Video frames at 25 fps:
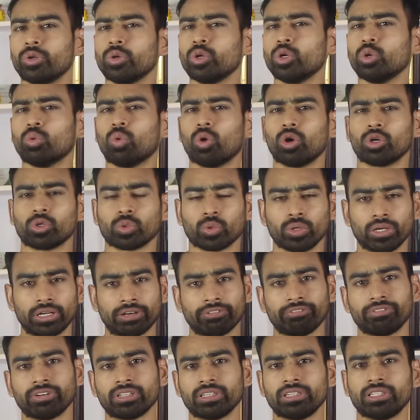Do you want to
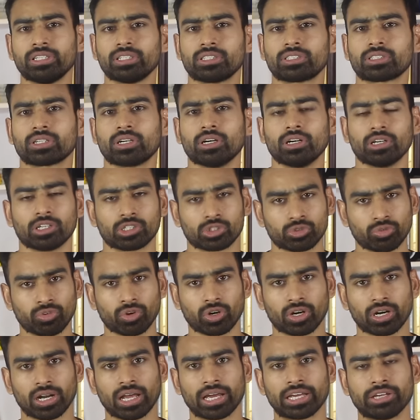live with this curse
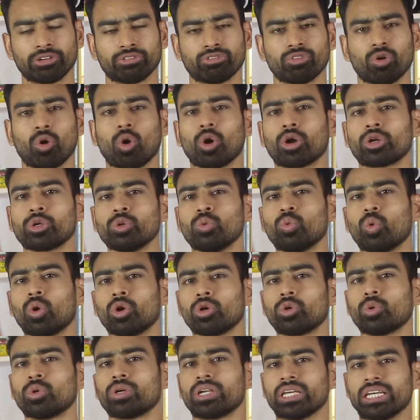for life, or you
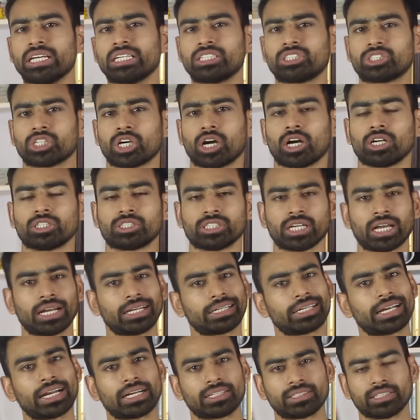want to take charge
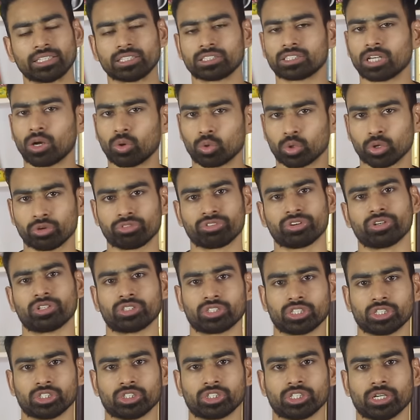and get this out of
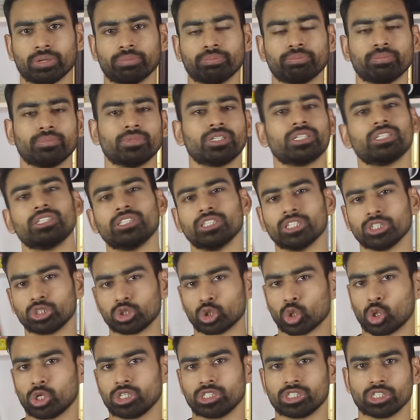your system? The
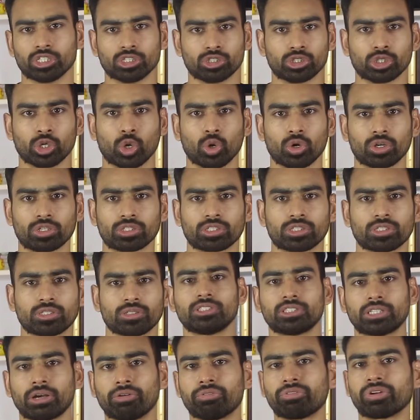choice is
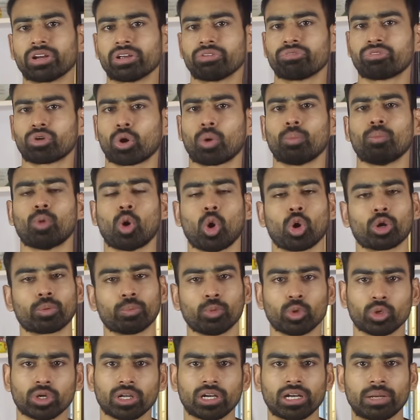yours. Suffering from
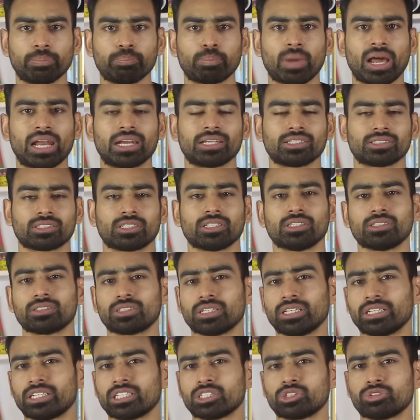hormonal
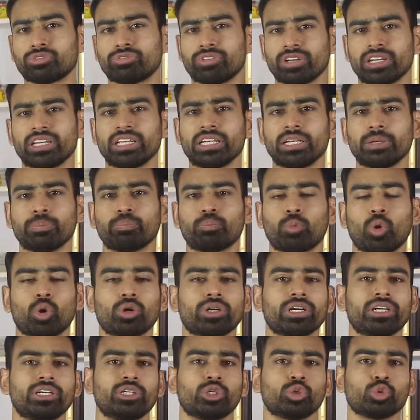imbalances, it is very
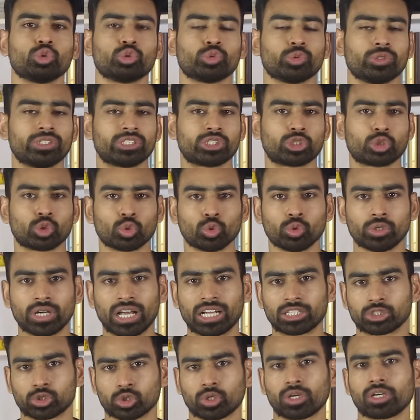important to switch to
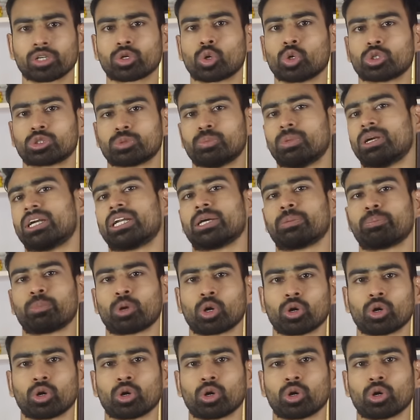natural cosmetic